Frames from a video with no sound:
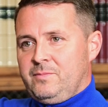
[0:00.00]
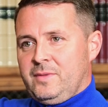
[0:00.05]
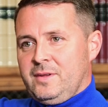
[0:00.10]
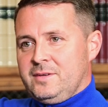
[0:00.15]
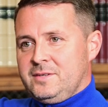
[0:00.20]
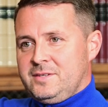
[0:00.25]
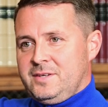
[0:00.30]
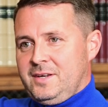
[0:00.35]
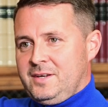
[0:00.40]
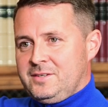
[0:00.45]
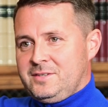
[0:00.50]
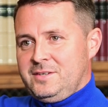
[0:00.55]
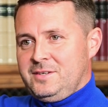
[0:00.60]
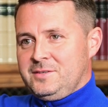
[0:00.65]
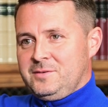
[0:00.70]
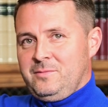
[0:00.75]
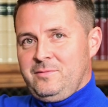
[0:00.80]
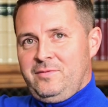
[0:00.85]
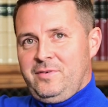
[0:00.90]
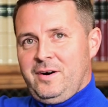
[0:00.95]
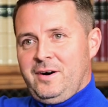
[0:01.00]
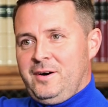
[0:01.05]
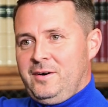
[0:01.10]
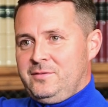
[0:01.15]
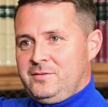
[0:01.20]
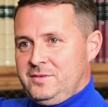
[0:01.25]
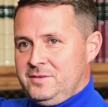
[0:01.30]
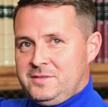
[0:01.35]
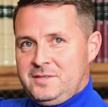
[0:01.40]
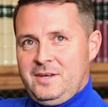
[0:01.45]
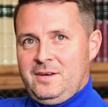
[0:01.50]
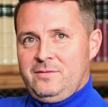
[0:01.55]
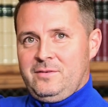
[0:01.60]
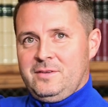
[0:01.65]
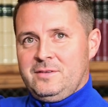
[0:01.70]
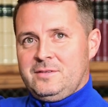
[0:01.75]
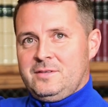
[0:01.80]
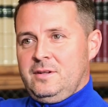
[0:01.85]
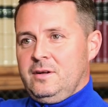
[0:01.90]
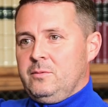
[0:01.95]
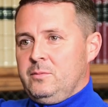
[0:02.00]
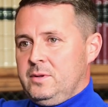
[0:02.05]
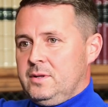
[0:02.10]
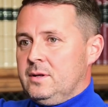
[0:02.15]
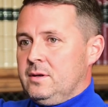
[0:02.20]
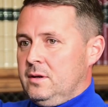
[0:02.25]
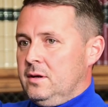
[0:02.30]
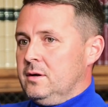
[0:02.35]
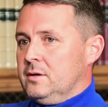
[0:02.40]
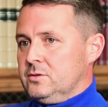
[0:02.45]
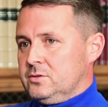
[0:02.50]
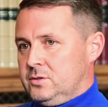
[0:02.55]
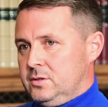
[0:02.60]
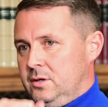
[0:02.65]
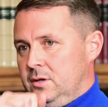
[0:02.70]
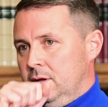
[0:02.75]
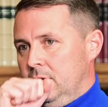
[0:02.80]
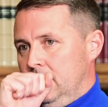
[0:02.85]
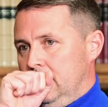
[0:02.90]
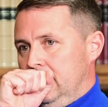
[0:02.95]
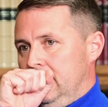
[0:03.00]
6s and 5s and 7s like we did last year.